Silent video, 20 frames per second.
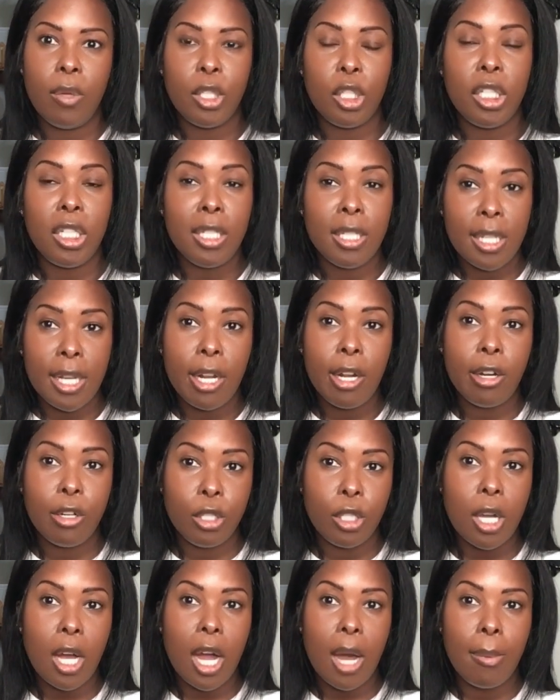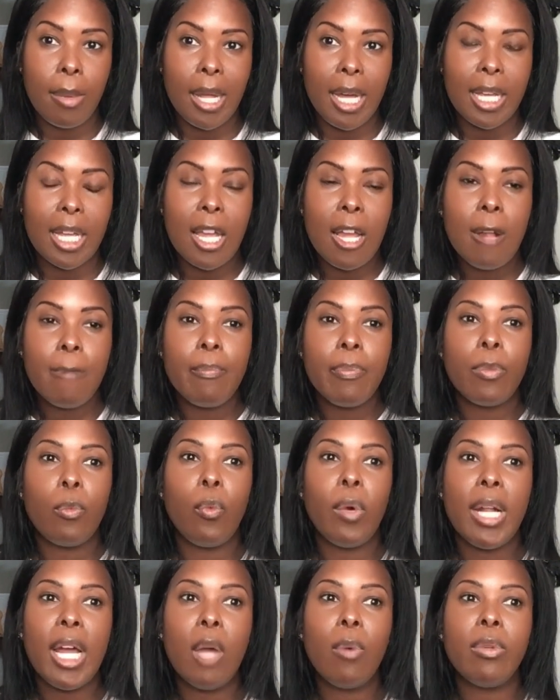And she did her job. Like,
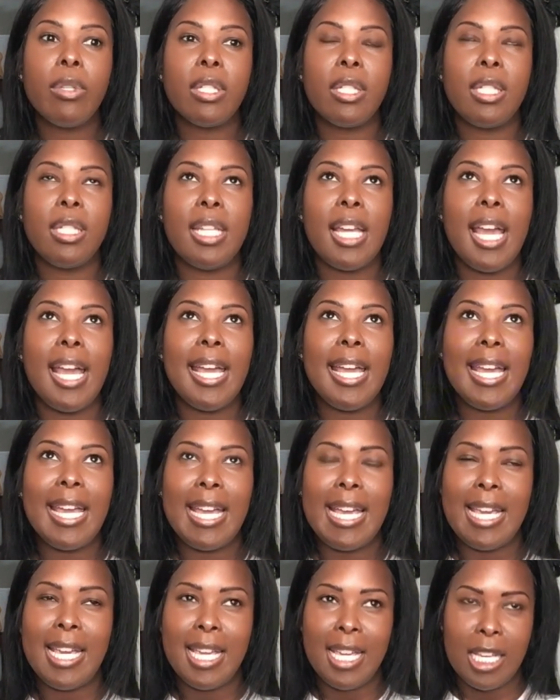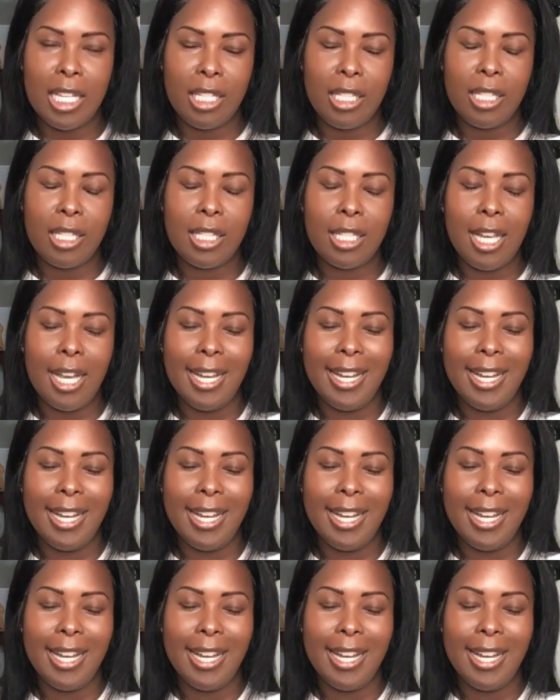what I will say is